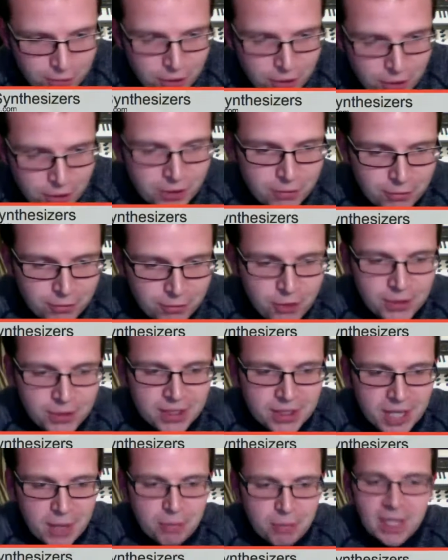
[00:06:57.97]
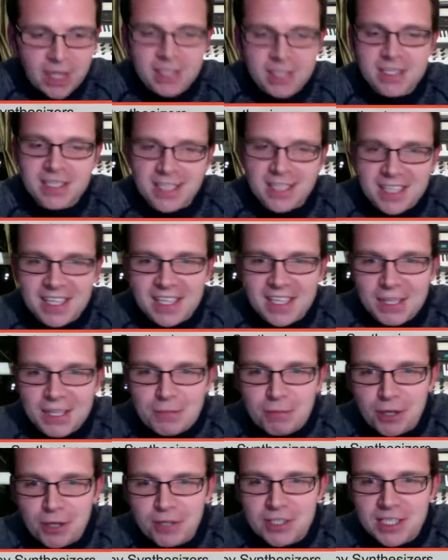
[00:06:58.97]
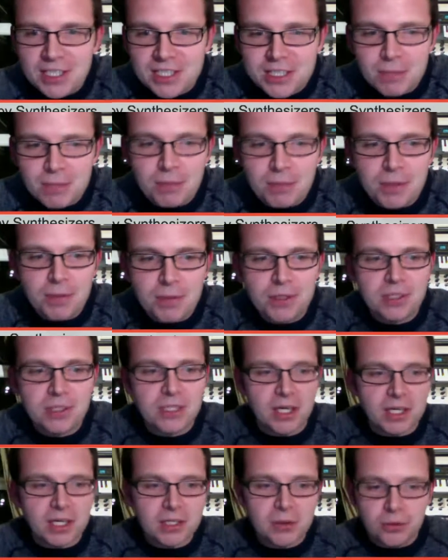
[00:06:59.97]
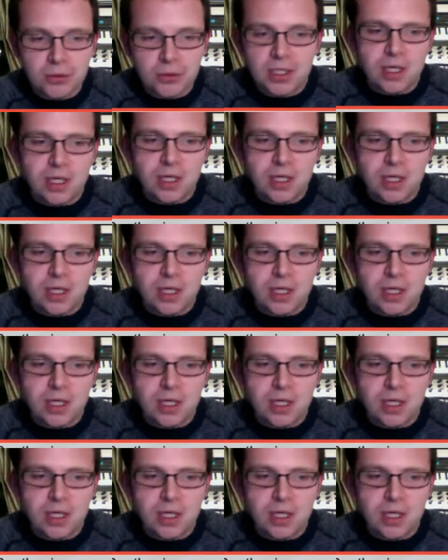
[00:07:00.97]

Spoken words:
Ruin their branding in the process, simply because in my